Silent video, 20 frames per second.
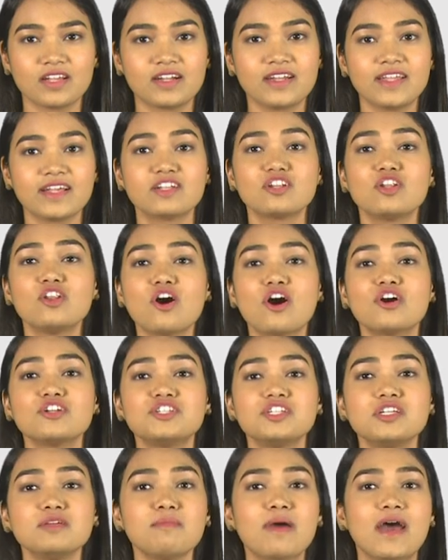
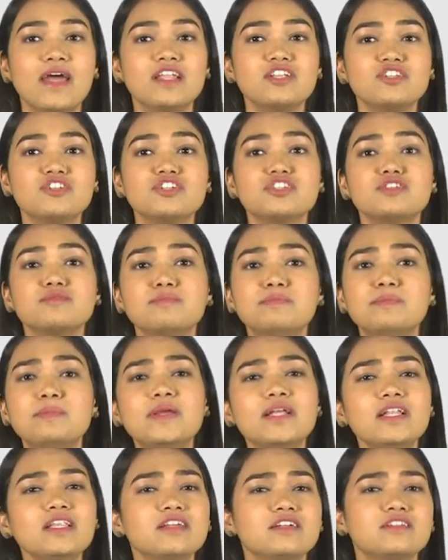Technology manages
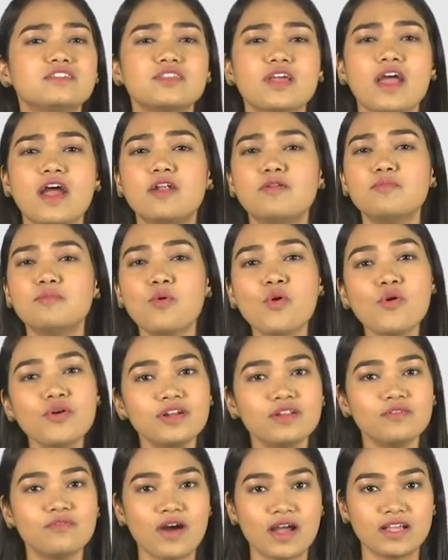millions and more
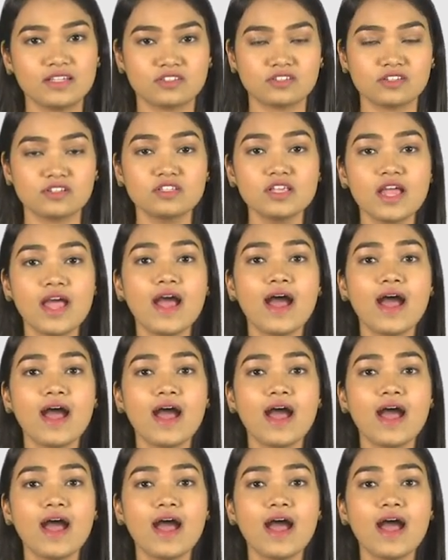devices